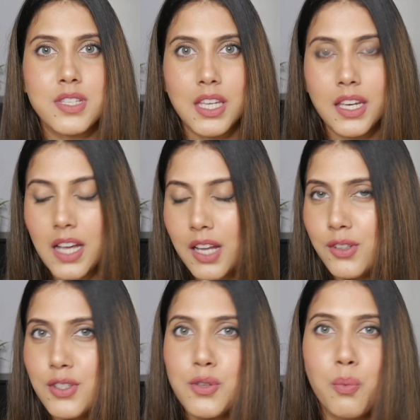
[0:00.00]
skin
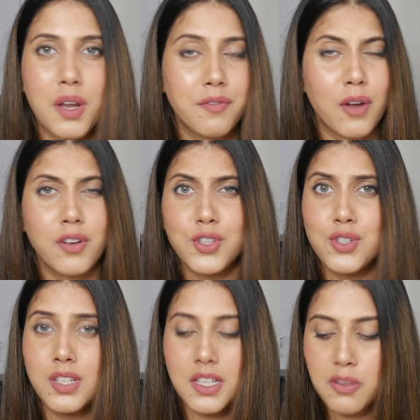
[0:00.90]
colors. So one
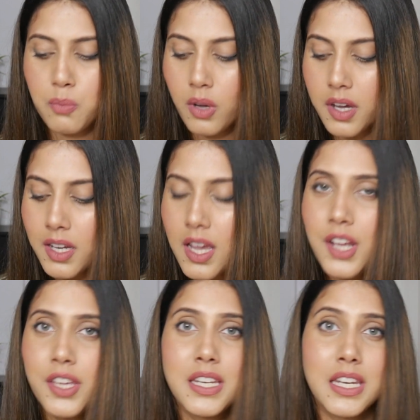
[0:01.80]
foundation doesn't work.
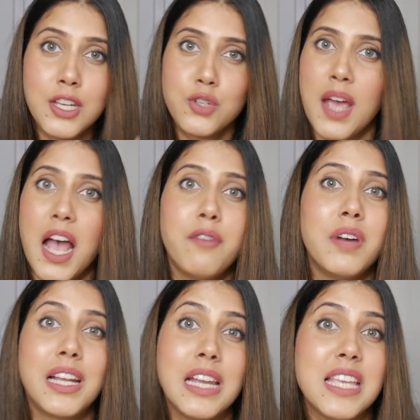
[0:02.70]
Need to have
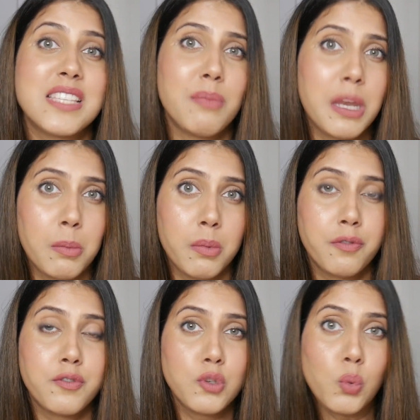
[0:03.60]
at least minimum
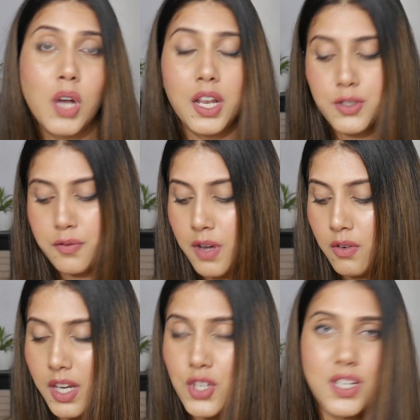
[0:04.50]
of 2 colors of
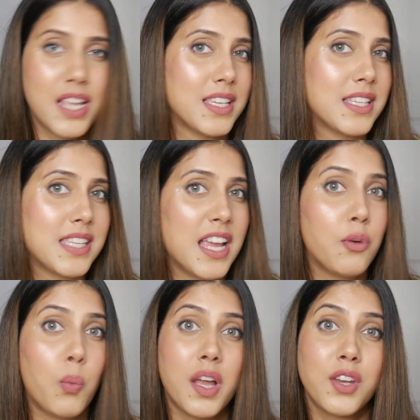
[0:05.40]
foundation. As I said,
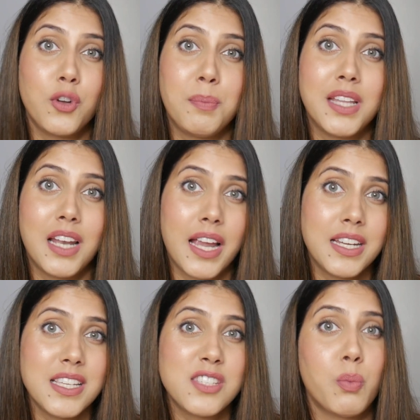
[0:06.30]
one could be the
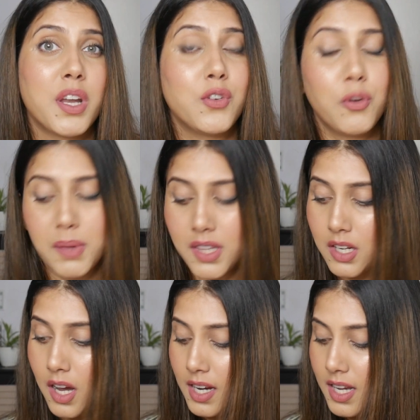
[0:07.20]
lightest, one could be the
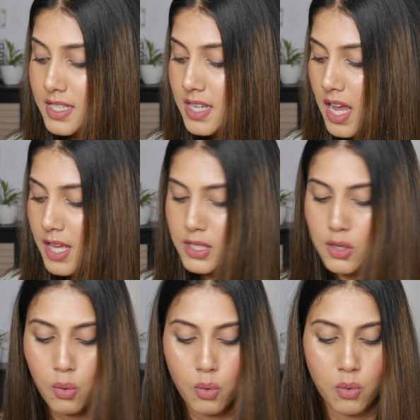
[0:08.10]
darkest.
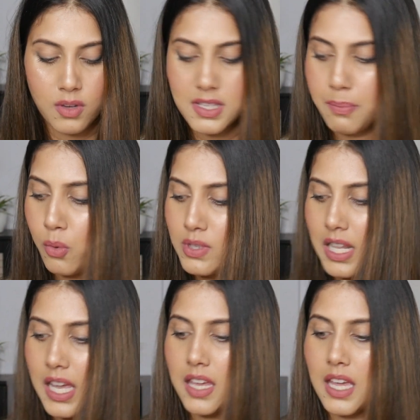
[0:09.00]
So suppose
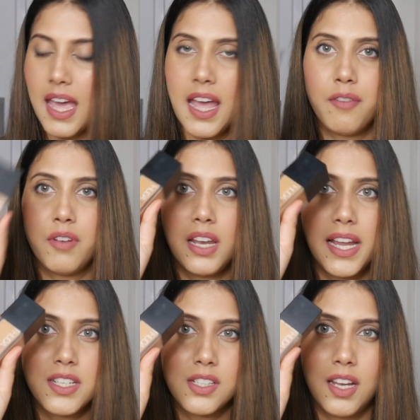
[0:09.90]
like I have a
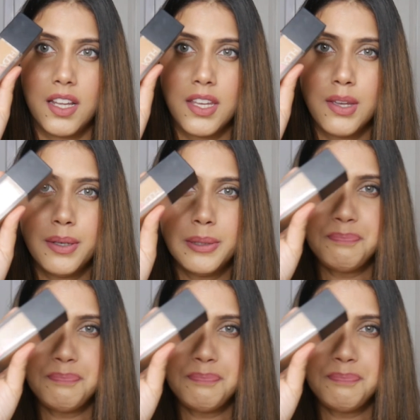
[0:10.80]
light color here,